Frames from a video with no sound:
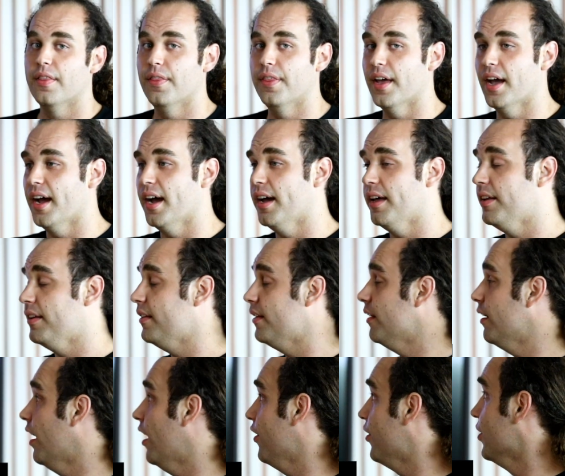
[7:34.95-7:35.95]
that
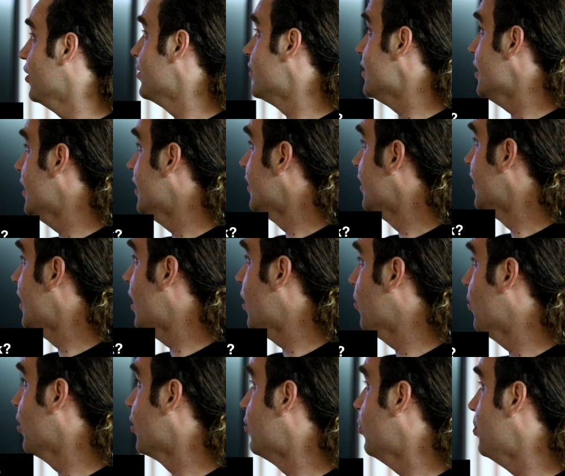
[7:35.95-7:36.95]
others in the
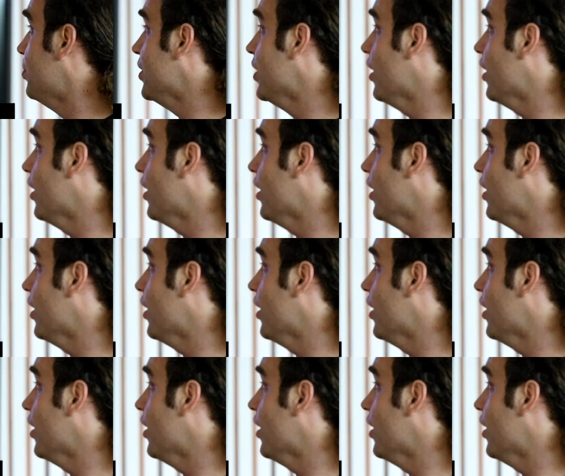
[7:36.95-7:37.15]
network will